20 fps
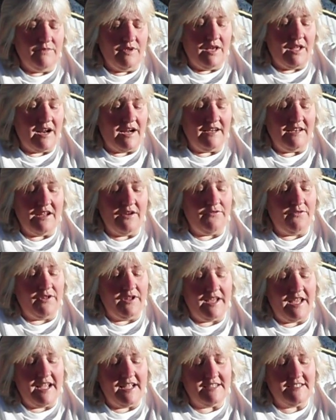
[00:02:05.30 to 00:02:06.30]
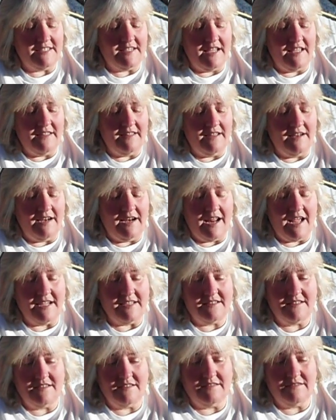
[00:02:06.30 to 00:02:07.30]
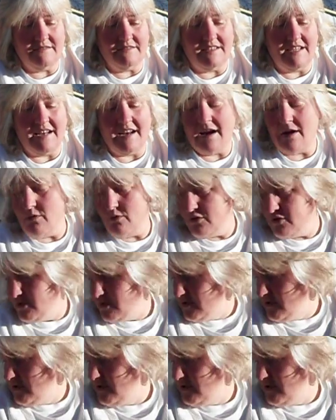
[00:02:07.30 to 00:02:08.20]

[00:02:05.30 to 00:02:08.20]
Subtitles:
and I definitely can't say that it lasts 10 hours.